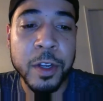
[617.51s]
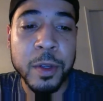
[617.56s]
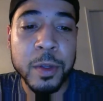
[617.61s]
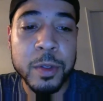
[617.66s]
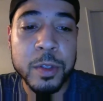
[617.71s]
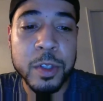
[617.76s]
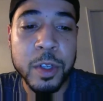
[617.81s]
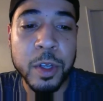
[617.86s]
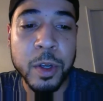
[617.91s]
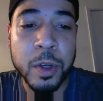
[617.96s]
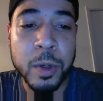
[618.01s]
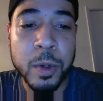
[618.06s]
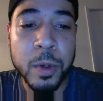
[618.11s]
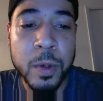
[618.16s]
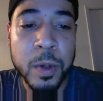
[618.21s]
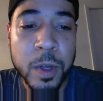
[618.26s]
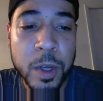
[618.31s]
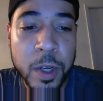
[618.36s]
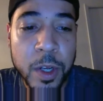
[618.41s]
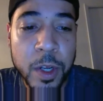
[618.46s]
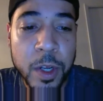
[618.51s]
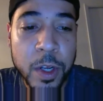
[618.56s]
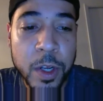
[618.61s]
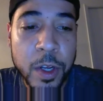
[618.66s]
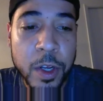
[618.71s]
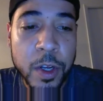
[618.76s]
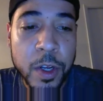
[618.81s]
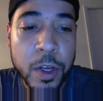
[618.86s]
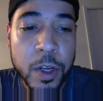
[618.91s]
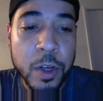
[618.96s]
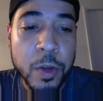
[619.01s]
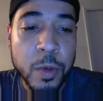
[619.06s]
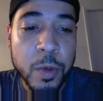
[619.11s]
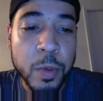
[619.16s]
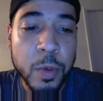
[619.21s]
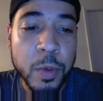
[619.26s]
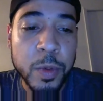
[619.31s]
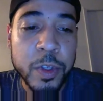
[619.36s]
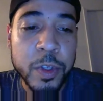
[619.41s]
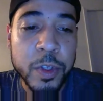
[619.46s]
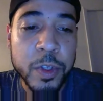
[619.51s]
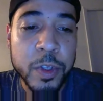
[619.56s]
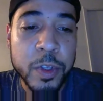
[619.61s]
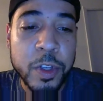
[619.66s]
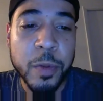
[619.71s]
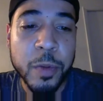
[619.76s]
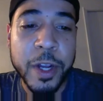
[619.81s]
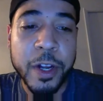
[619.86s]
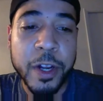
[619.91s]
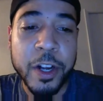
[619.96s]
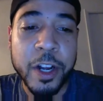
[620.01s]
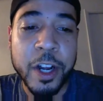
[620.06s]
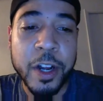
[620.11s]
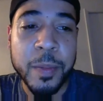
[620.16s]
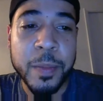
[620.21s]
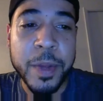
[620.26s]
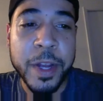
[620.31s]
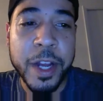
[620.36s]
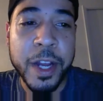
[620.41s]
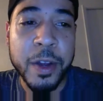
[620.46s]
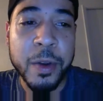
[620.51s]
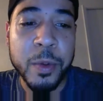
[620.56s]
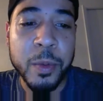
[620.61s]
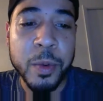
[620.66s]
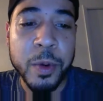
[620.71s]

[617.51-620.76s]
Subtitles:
So when we're talking about combat,